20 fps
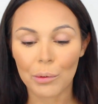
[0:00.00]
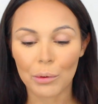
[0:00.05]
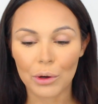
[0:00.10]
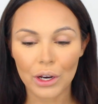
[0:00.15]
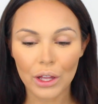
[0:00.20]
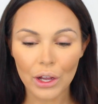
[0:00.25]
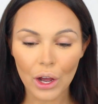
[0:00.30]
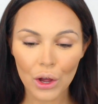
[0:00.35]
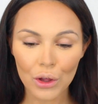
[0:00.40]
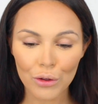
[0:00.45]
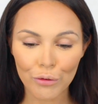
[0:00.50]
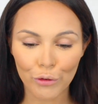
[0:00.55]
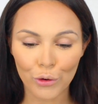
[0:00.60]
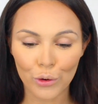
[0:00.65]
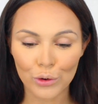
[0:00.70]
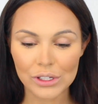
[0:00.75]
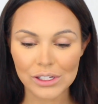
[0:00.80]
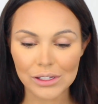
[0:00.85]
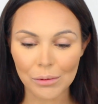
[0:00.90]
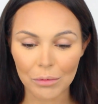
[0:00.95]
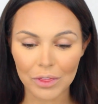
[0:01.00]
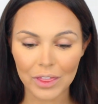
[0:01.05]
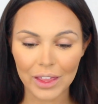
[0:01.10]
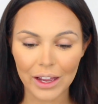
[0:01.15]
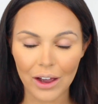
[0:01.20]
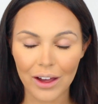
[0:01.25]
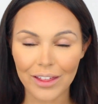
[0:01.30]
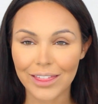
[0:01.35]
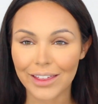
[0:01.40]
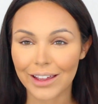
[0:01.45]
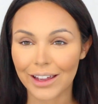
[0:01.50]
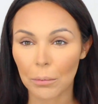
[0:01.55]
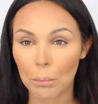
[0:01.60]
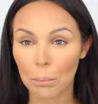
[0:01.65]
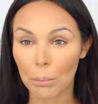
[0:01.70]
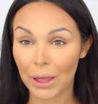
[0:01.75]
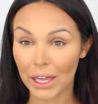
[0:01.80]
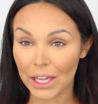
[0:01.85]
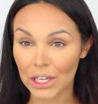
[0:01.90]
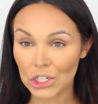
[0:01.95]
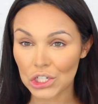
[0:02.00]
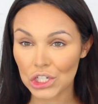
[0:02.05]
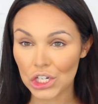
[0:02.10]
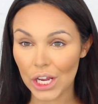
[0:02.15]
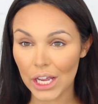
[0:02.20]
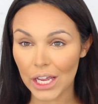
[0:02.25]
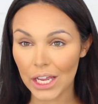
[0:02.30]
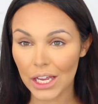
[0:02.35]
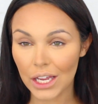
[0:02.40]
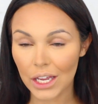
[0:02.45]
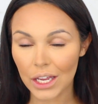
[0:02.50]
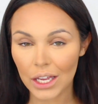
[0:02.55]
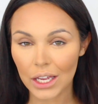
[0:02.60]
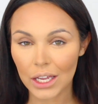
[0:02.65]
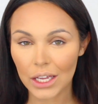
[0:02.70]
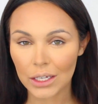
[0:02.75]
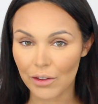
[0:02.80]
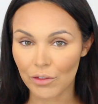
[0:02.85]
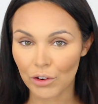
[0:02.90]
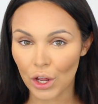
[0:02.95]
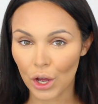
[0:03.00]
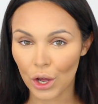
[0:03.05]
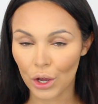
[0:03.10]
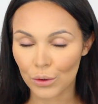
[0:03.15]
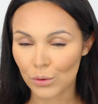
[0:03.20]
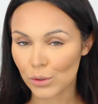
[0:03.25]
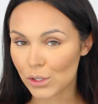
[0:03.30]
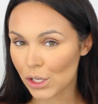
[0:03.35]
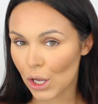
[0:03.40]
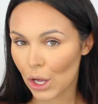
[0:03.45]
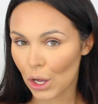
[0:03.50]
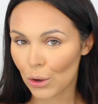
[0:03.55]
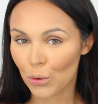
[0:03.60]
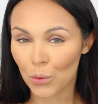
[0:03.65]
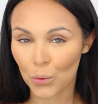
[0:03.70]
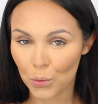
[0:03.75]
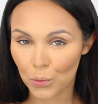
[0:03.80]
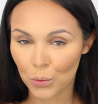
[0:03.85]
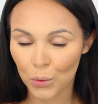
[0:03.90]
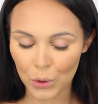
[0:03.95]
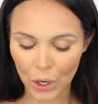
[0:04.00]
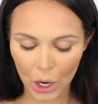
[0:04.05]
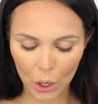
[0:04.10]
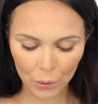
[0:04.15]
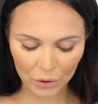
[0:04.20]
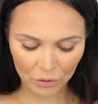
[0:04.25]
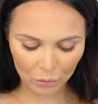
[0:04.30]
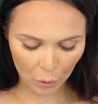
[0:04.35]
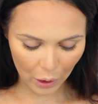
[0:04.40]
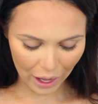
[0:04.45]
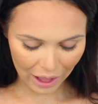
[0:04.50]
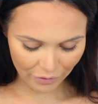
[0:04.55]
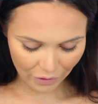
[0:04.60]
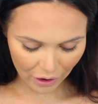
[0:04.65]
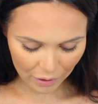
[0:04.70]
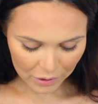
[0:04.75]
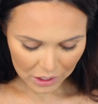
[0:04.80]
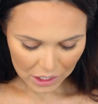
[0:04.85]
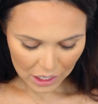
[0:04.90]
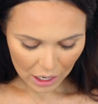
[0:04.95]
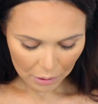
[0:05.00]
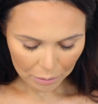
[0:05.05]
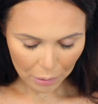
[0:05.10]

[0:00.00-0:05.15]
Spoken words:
I'm going to go for something, I think, peachy. Never know, so we'll go with whatever.